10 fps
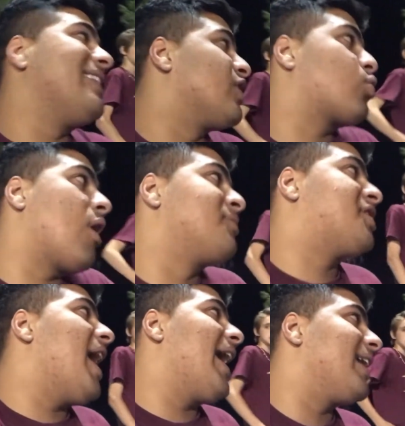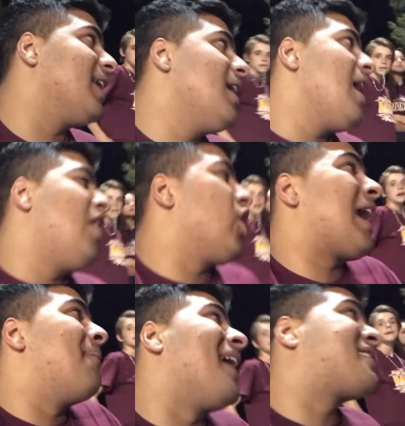right, that's what I'm saying. Look,
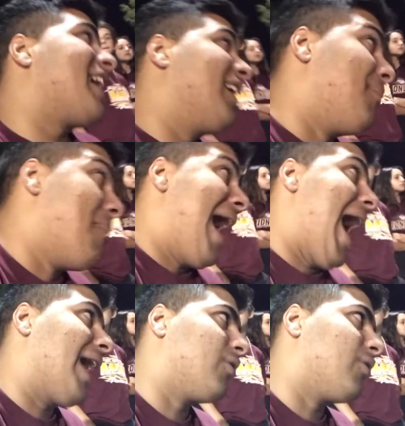I'm not saying I'm mad,